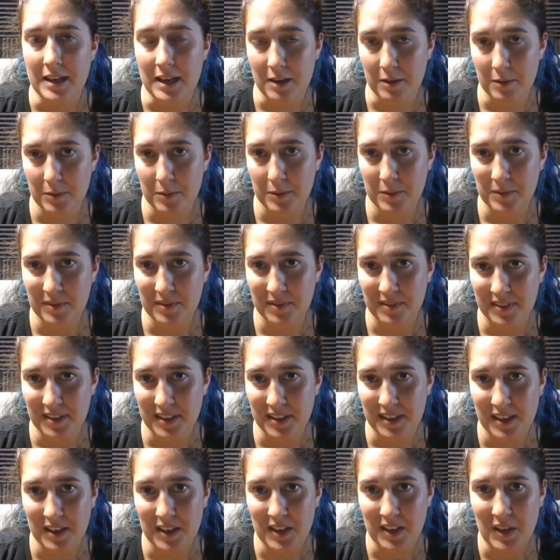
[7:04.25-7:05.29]
Now,
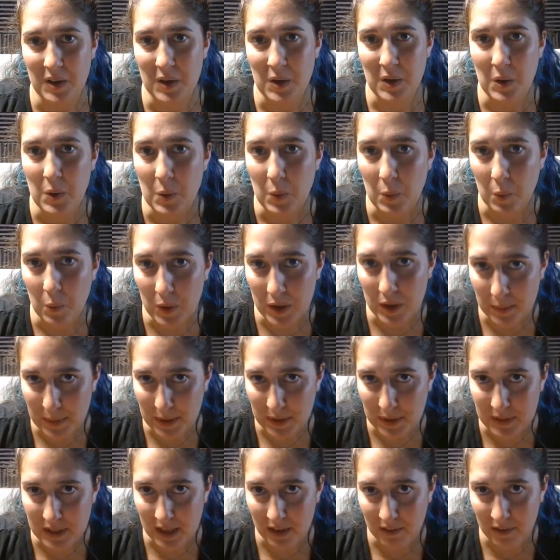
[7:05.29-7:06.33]
what
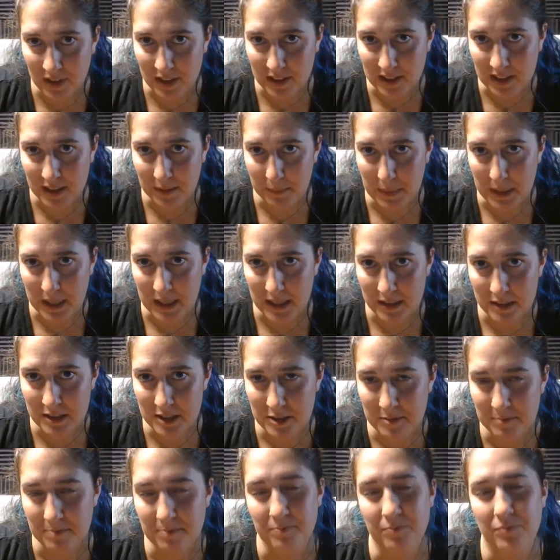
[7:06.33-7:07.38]
about the everything
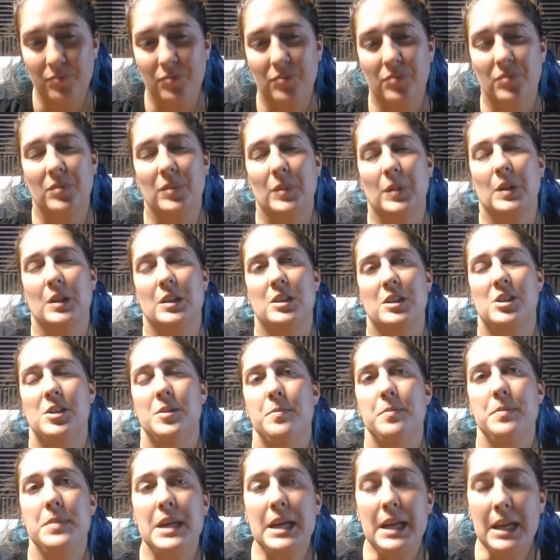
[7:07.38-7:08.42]
page?
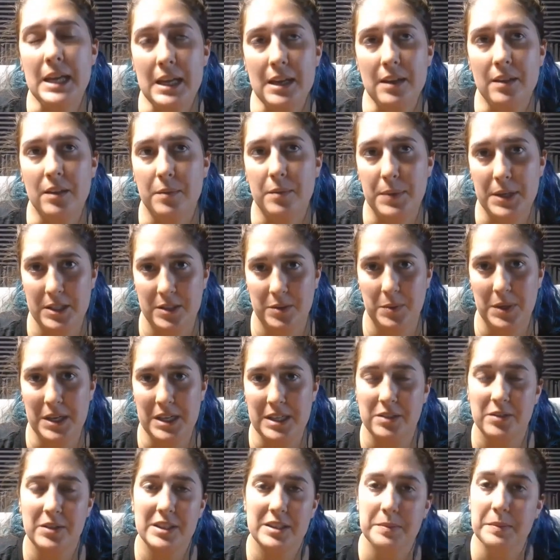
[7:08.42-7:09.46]
To me, the best
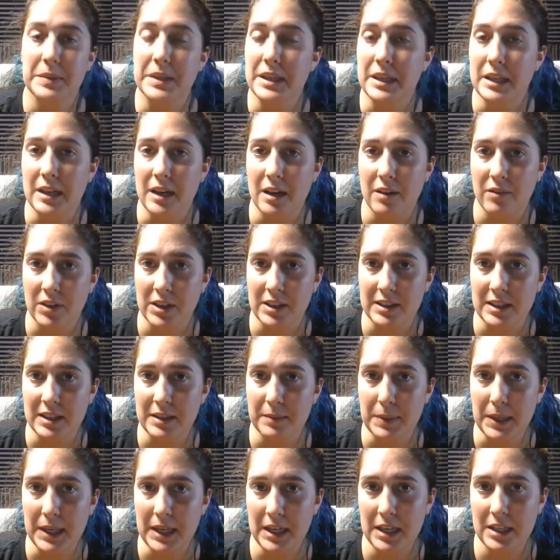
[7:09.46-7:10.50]
way to explain an
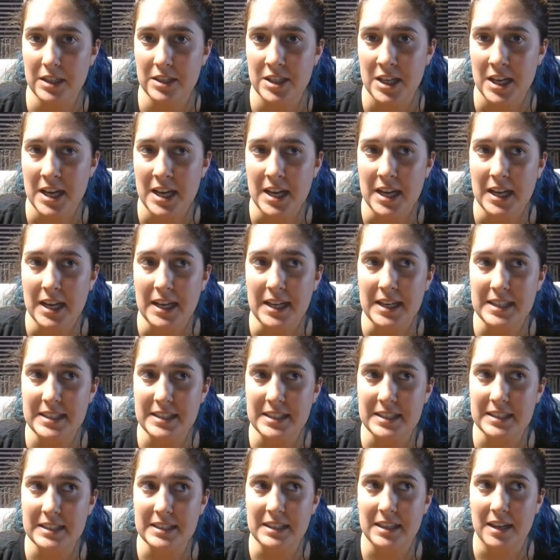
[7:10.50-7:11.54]
everything page
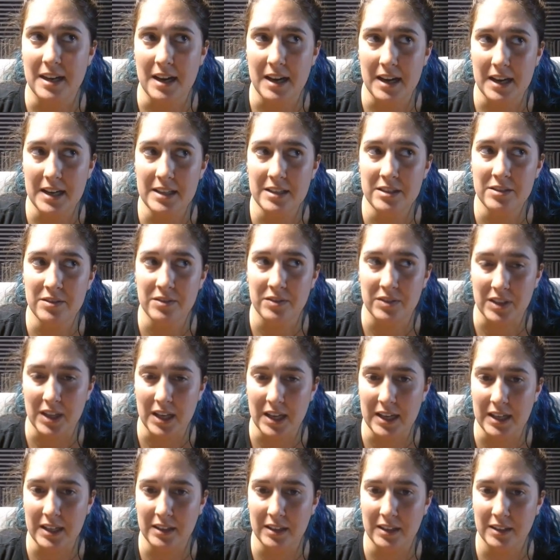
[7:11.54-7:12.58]
is it's kind of
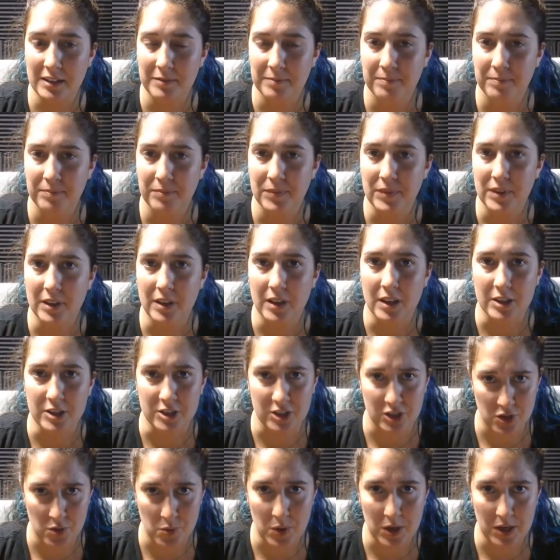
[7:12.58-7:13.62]
like a
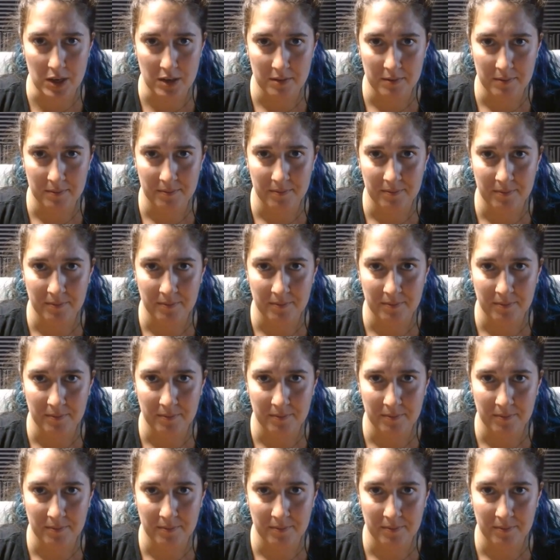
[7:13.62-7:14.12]
store.